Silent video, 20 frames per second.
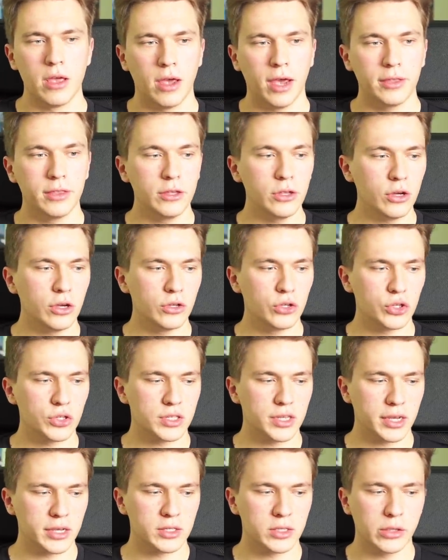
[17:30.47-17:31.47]
and then you can
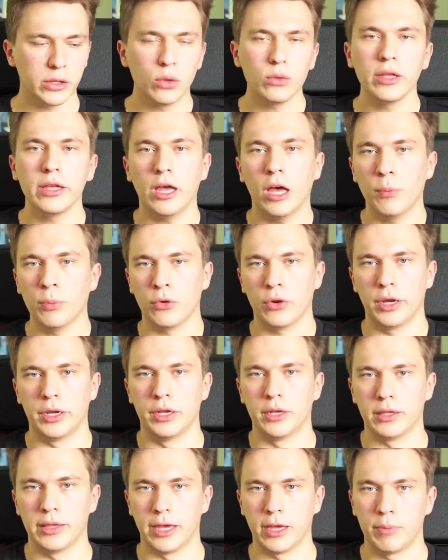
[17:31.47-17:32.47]
just like slowly upgrade
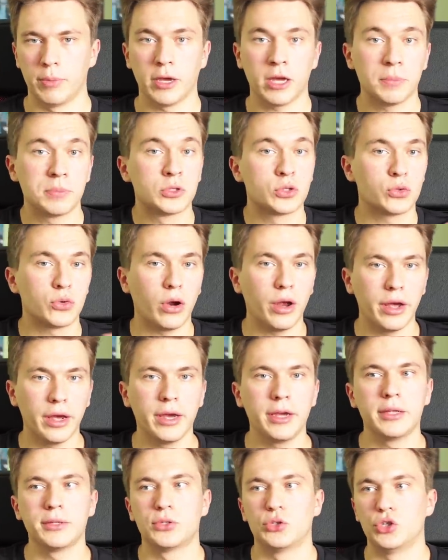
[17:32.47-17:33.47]
it, like pick up
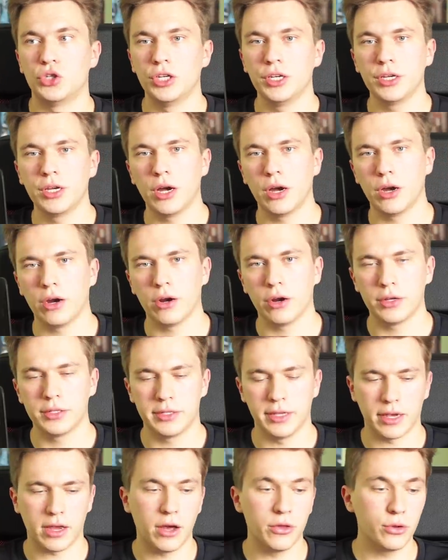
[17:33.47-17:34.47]
strides,
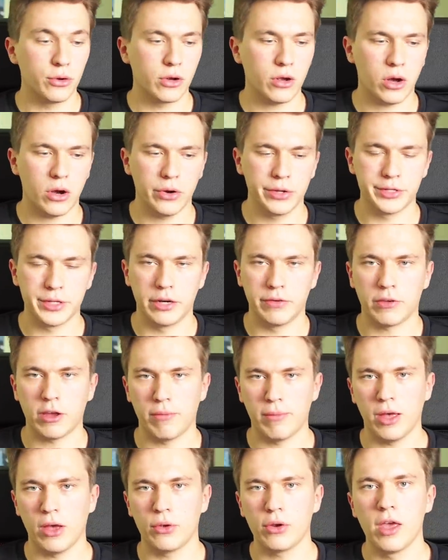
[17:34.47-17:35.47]
G-Guards, like other cards that have
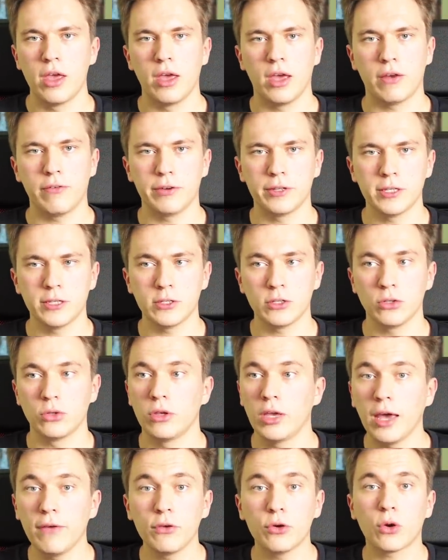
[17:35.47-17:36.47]
come out ever since, and
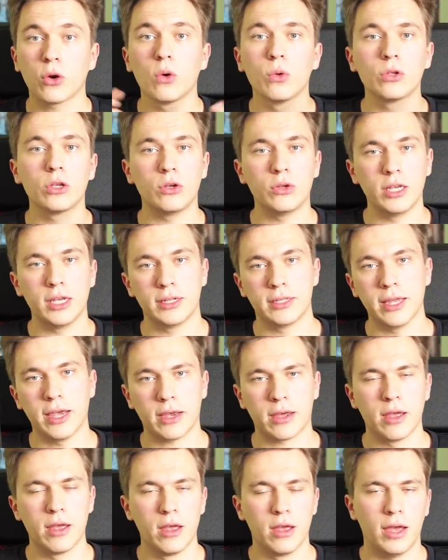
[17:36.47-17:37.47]
you have your own unique
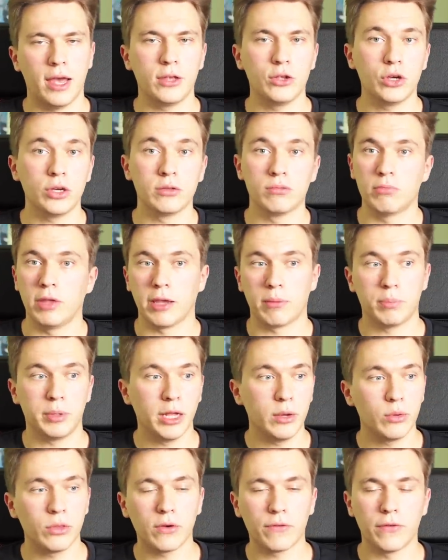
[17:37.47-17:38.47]
deck, and you can like
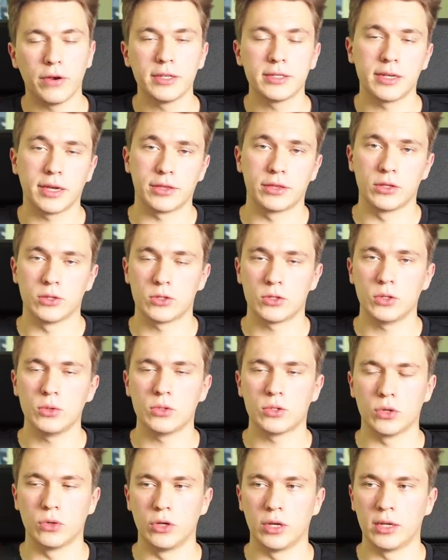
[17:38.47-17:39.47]
play with your friends like this too.
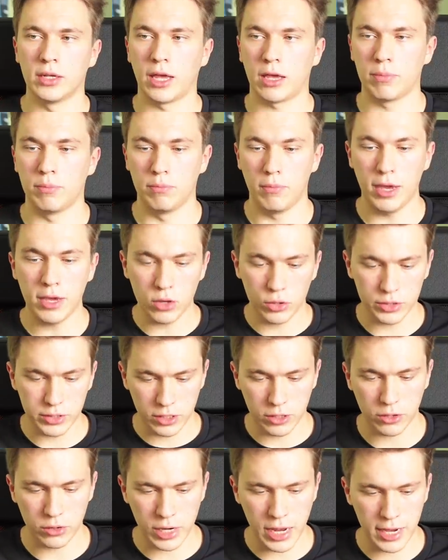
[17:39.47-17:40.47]
So you can like make your
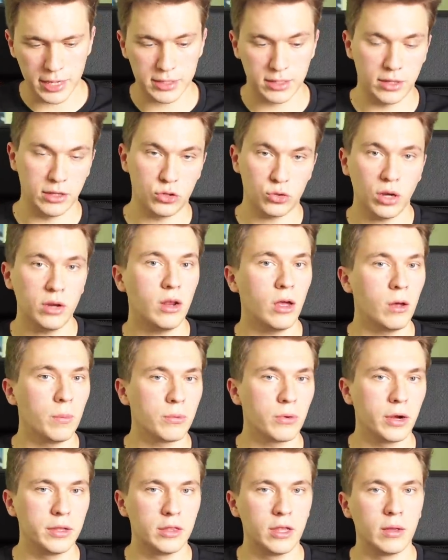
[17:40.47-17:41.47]
zero decks and then try to
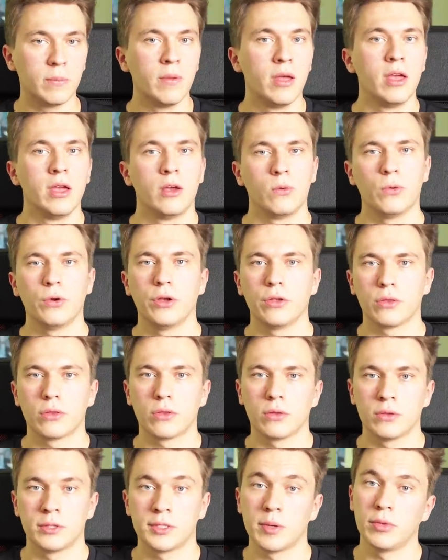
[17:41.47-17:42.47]
upgrade them
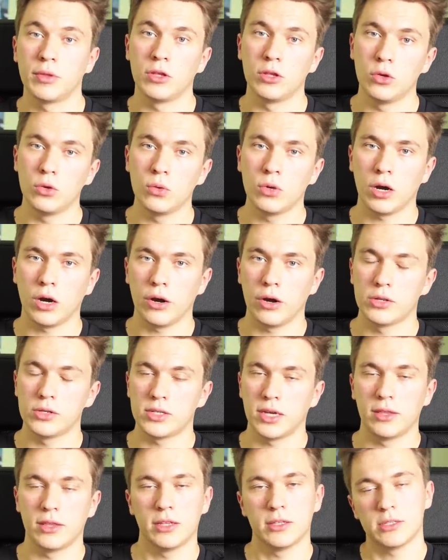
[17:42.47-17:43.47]
with some of the new cards
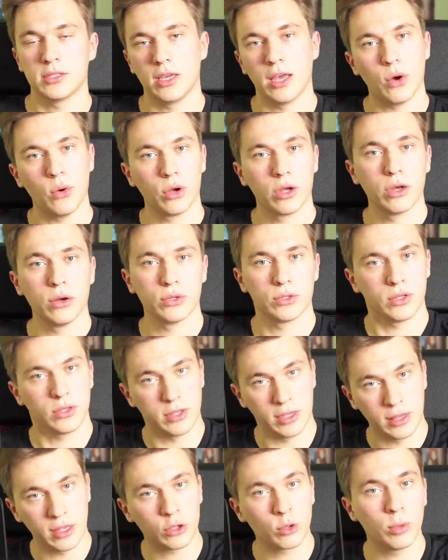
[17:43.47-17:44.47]
and then see how it goes. I
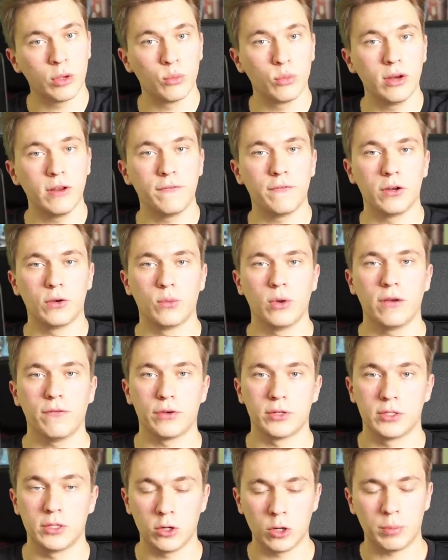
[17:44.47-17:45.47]
think that could be a really fun way
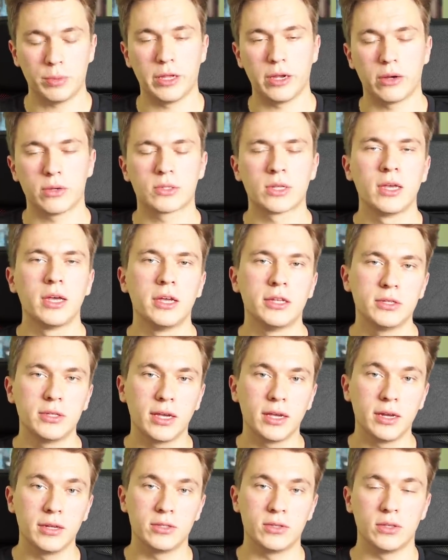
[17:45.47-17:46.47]
for zero players to
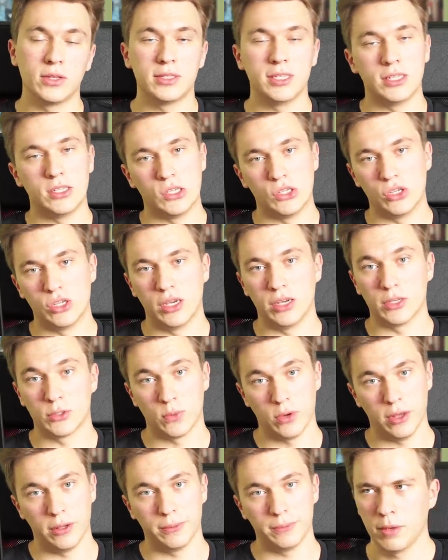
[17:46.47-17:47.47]
get into the TCG as
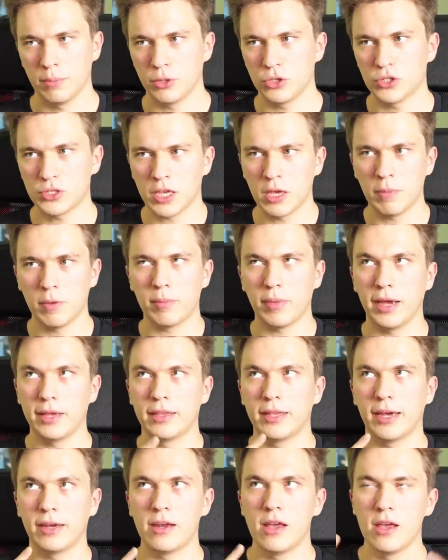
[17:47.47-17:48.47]
well. But just keep in
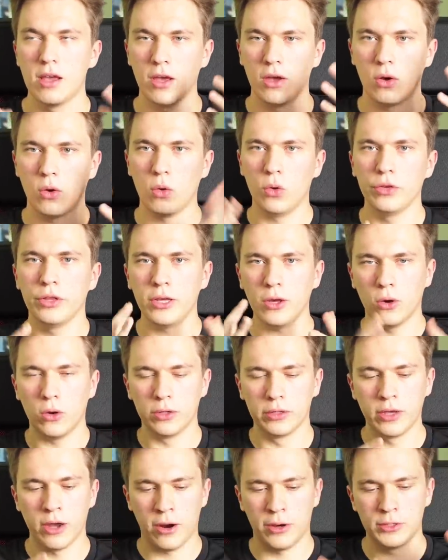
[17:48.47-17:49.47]
mind that all the
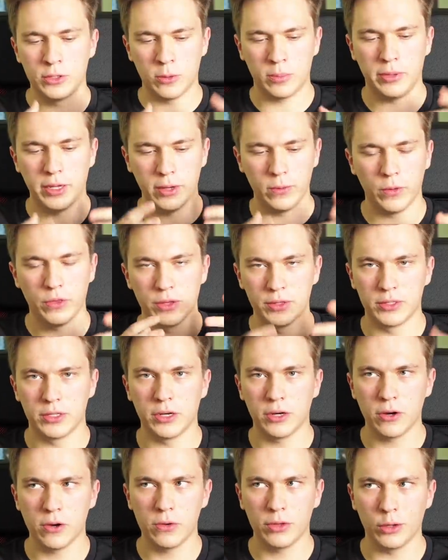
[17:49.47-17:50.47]
old cards you're playing with in
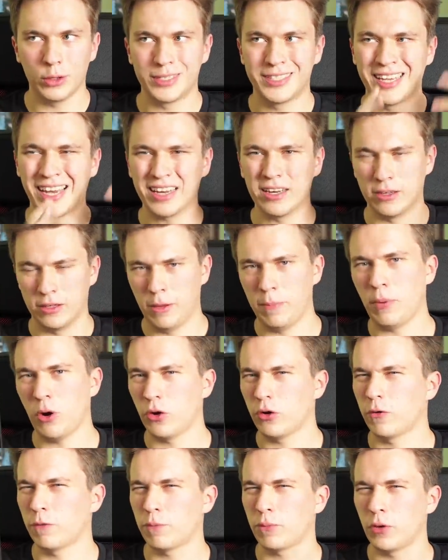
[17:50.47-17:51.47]
zero, they're technically
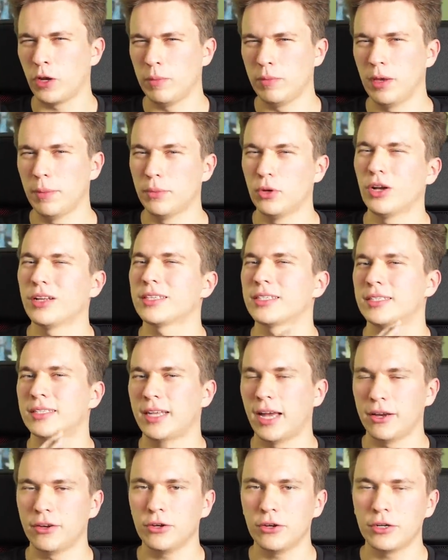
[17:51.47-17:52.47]
part of premium, not
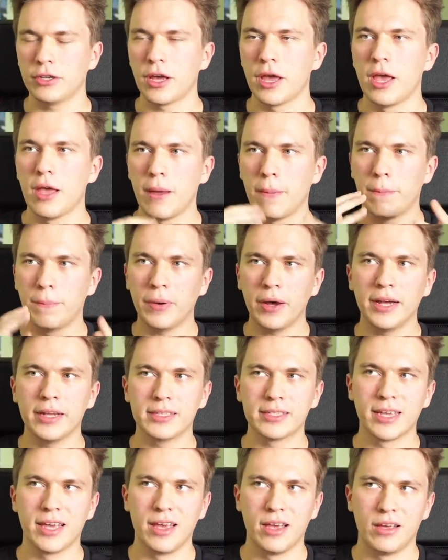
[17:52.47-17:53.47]
standard,
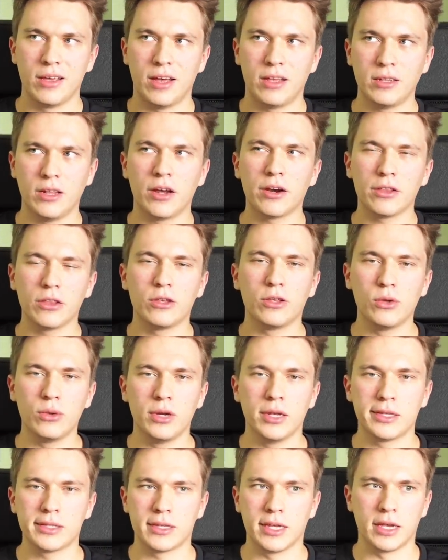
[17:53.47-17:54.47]
but a lot of the
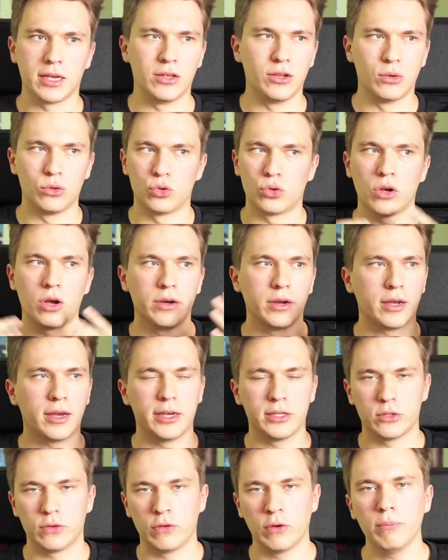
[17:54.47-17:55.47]
units like, you know, Dragonic
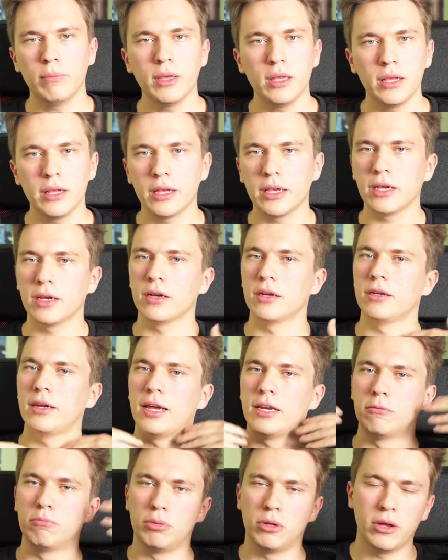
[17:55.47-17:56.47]
Kaiser Vermilion
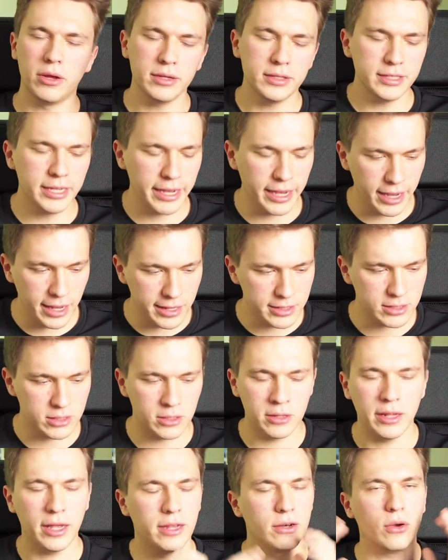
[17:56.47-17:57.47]
and Blonde
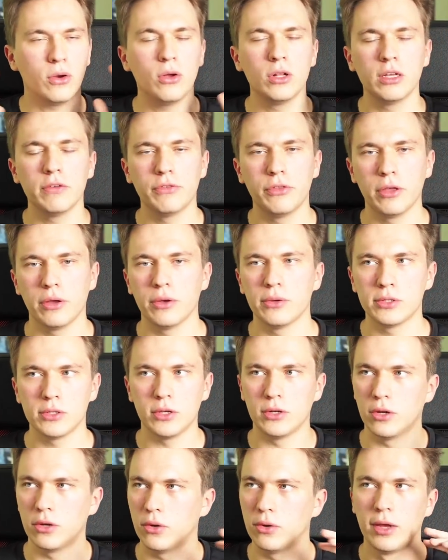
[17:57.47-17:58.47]
Hazel and all of those,
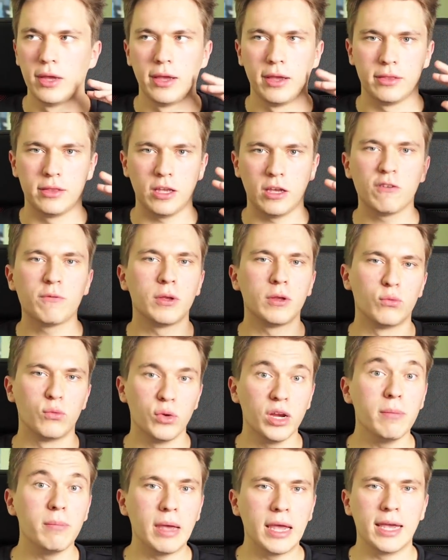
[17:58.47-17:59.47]
you know, they've been
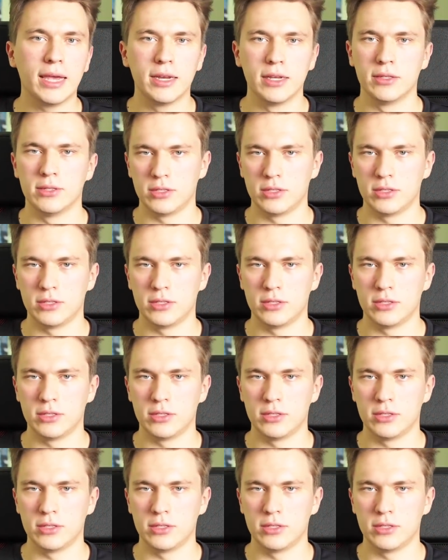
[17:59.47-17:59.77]
remade in